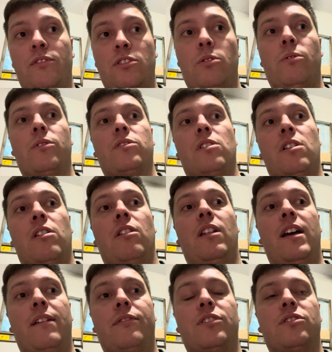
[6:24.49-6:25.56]
so it was on our
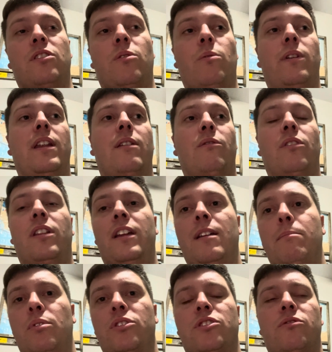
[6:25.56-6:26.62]
left, so we didn't really
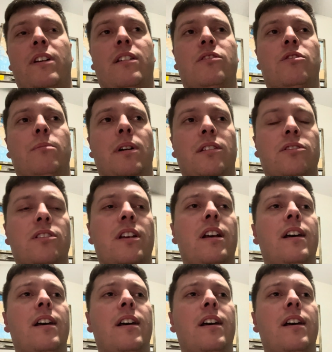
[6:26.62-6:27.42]
get pushed around too much.